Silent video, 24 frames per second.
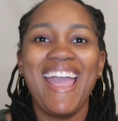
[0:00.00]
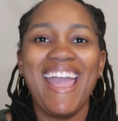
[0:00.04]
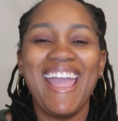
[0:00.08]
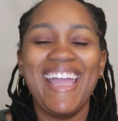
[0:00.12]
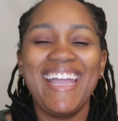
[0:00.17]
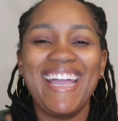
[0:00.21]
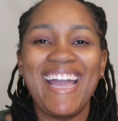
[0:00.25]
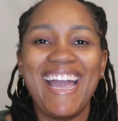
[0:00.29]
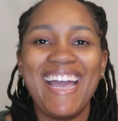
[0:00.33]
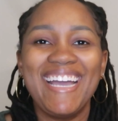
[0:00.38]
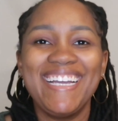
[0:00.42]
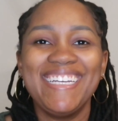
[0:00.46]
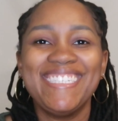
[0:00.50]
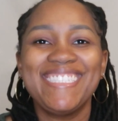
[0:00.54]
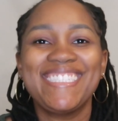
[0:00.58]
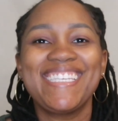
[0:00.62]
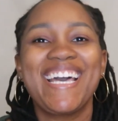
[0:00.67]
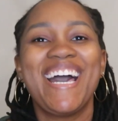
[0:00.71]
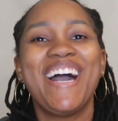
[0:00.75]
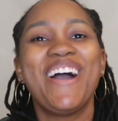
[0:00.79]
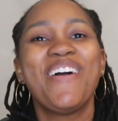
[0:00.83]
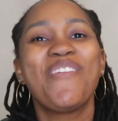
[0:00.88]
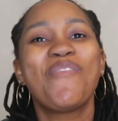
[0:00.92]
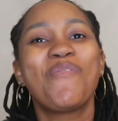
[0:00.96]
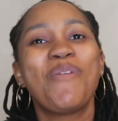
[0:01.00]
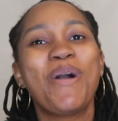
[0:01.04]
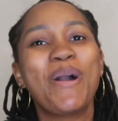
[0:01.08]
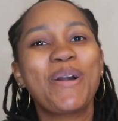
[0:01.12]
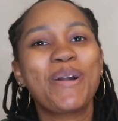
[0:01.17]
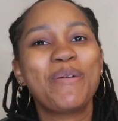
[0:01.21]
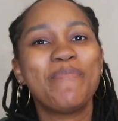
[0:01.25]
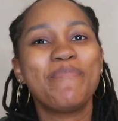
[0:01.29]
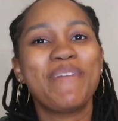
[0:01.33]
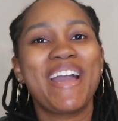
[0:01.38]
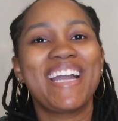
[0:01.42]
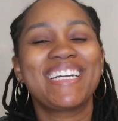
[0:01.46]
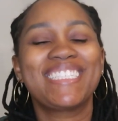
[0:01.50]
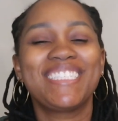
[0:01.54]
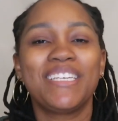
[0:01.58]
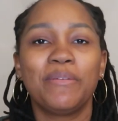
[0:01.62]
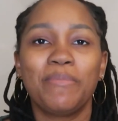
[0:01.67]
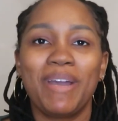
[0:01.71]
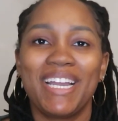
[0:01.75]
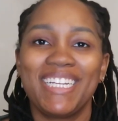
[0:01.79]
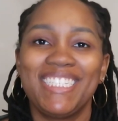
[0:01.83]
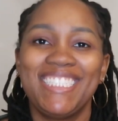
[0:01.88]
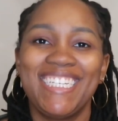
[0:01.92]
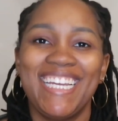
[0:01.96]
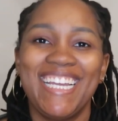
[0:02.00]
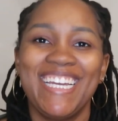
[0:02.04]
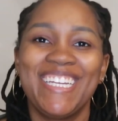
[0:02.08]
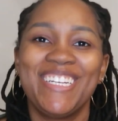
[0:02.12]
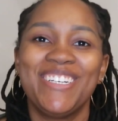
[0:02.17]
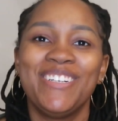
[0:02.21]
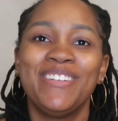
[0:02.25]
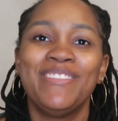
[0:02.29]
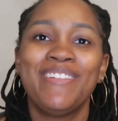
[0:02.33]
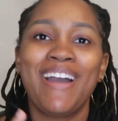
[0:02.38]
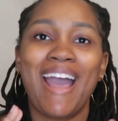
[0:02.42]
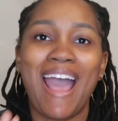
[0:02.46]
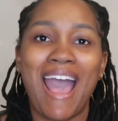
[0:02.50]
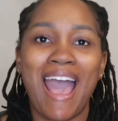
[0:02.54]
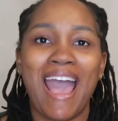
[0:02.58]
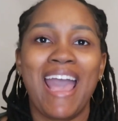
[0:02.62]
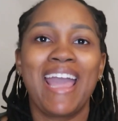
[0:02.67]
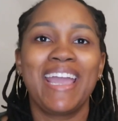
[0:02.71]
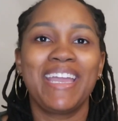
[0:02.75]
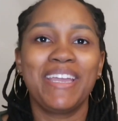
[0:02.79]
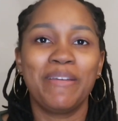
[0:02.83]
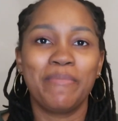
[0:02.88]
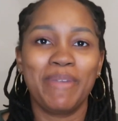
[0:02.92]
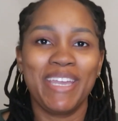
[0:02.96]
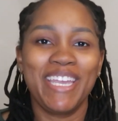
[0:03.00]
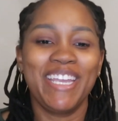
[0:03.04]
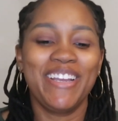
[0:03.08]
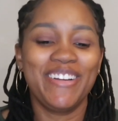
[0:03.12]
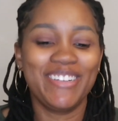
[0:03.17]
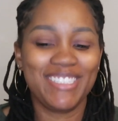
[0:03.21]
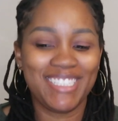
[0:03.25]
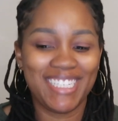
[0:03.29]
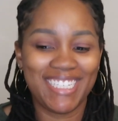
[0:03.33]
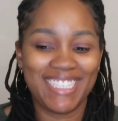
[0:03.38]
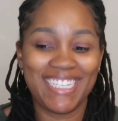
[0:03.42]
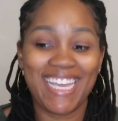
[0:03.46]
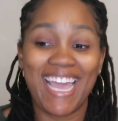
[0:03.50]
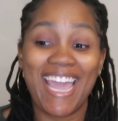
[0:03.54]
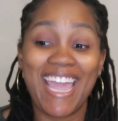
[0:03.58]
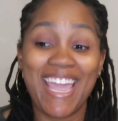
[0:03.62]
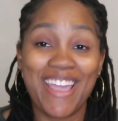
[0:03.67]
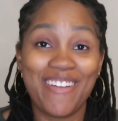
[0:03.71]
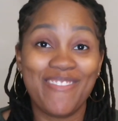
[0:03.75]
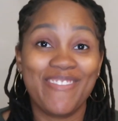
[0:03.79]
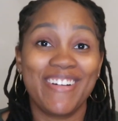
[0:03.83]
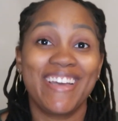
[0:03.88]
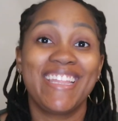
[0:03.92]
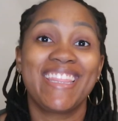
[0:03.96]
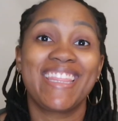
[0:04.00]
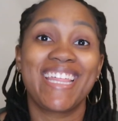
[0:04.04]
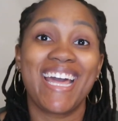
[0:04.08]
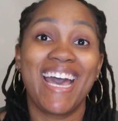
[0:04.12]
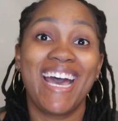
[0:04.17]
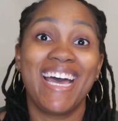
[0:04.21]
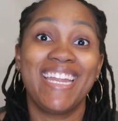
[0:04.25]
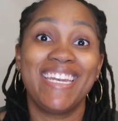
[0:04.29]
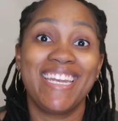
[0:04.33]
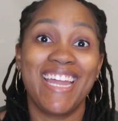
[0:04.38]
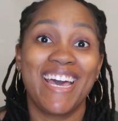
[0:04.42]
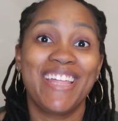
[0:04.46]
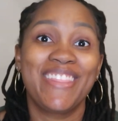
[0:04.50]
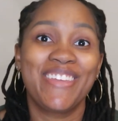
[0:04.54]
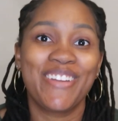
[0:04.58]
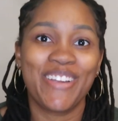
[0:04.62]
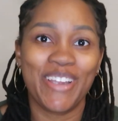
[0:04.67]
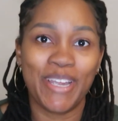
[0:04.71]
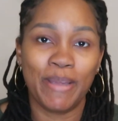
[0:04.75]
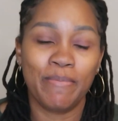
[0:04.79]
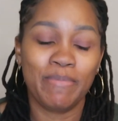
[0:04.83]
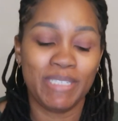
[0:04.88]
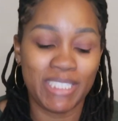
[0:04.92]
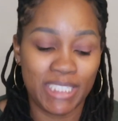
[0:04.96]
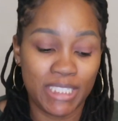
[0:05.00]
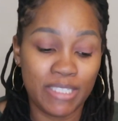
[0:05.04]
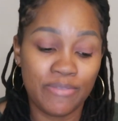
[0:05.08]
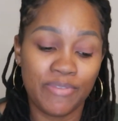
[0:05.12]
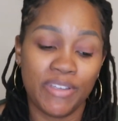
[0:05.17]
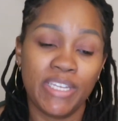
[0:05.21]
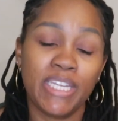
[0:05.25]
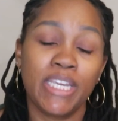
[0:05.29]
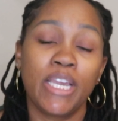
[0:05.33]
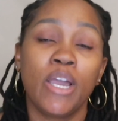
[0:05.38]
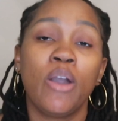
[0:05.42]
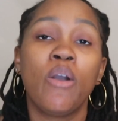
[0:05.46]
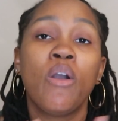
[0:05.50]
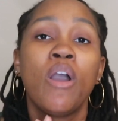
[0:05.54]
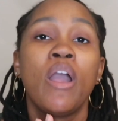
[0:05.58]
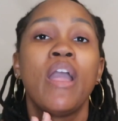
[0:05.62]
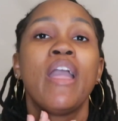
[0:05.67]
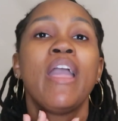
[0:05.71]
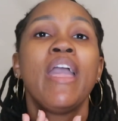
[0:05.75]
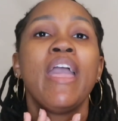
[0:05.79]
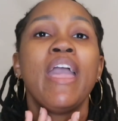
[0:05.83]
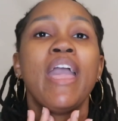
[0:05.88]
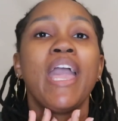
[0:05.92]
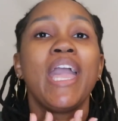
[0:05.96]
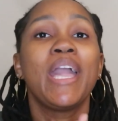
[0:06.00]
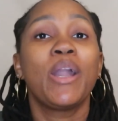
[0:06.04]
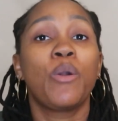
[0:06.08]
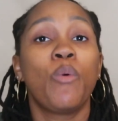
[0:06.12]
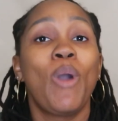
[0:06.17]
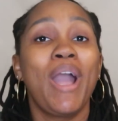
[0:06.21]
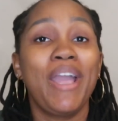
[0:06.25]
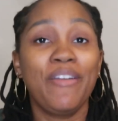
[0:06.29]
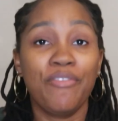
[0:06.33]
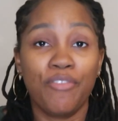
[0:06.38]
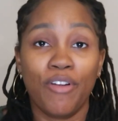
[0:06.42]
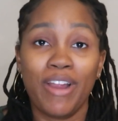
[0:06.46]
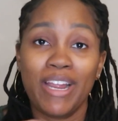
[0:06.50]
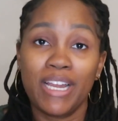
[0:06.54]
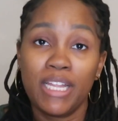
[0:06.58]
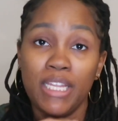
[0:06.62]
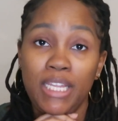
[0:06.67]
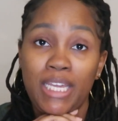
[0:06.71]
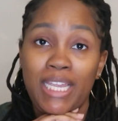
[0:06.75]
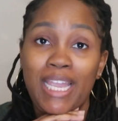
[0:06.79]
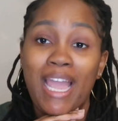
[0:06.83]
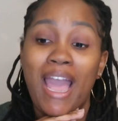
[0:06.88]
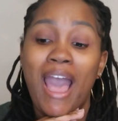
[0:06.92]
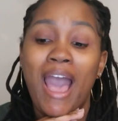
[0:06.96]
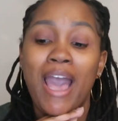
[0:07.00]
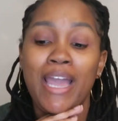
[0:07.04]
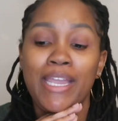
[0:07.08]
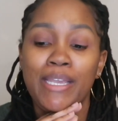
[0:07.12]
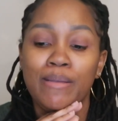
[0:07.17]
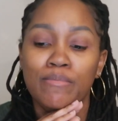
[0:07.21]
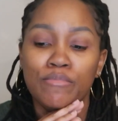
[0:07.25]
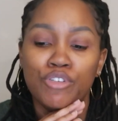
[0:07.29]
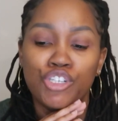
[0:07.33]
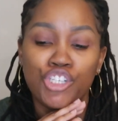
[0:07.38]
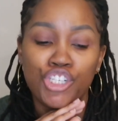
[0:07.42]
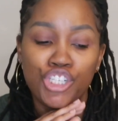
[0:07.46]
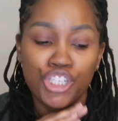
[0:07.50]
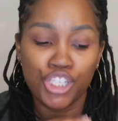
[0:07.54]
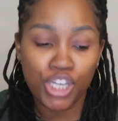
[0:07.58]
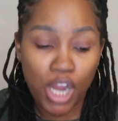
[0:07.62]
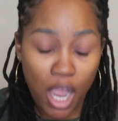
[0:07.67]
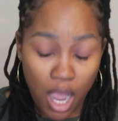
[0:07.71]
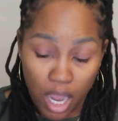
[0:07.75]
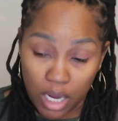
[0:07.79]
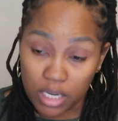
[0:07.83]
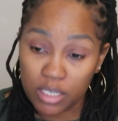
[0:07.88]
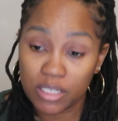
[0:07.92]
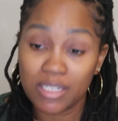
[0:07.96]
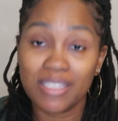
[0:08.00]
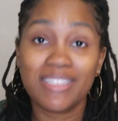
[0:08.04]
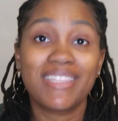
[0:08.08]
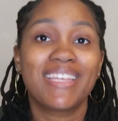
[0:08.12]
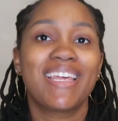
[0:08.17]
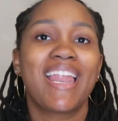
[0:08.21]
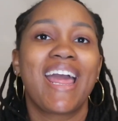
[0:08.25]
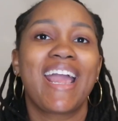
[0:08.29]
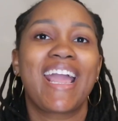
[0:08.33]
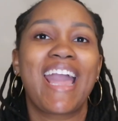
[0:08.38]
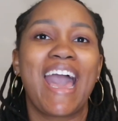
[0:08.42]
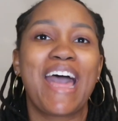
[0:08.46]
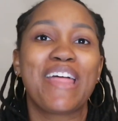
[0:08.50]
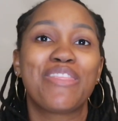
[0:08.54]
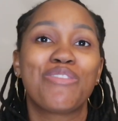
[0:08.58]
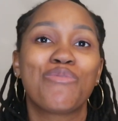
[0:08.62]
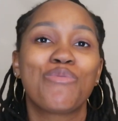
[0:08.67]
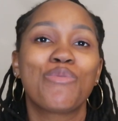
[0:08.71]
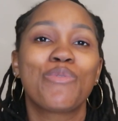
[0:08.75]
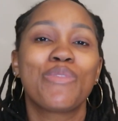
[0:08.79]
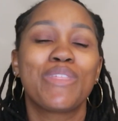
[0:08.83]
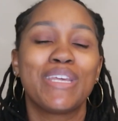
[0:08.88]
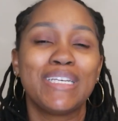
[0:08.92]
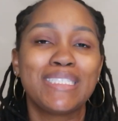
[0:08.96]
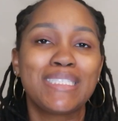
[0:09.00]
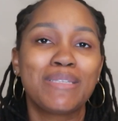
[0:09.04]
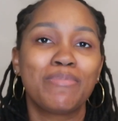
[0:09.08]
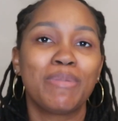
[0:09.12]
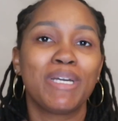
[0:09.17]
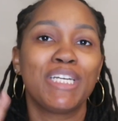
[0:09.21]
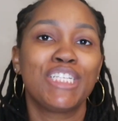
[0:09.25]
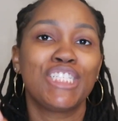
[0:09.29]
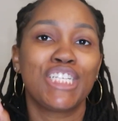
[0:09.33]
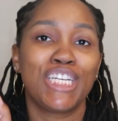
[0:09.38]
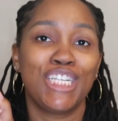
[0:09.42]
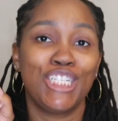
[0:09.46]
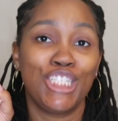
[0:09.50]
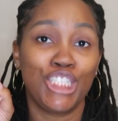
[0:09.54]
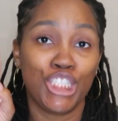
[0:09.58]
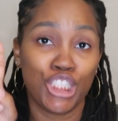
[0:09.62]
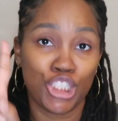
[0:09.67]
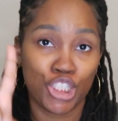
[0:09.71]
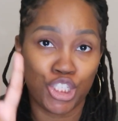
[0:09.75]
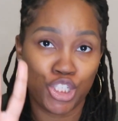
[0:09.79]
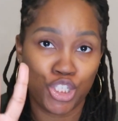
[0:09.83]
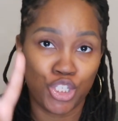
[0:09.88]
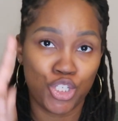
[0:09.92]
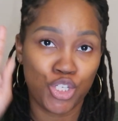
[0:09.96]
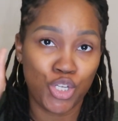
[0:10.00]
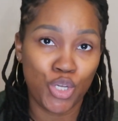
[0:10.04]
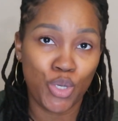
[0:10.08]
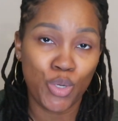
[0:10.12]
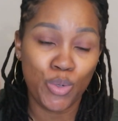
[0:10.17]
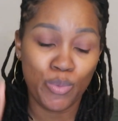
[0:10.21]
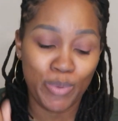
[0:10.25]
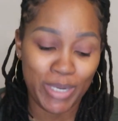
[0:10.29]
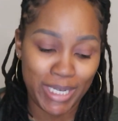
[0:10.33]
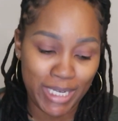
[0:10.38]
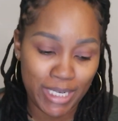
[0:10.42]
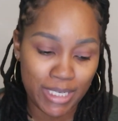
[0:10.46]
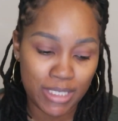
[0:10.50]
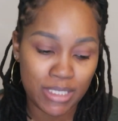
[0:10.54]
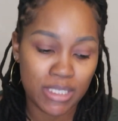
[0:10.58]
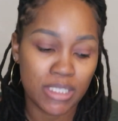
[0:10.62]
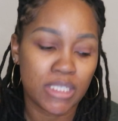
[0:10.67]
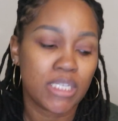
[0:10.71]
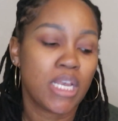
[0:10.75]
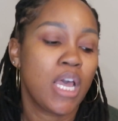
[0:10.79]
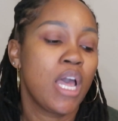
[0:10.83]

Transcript: Hey guys, welcome back to my channel. I am here today with another Empties video. And quite frankly, I am shocked that I got through this much in just 2 weeks.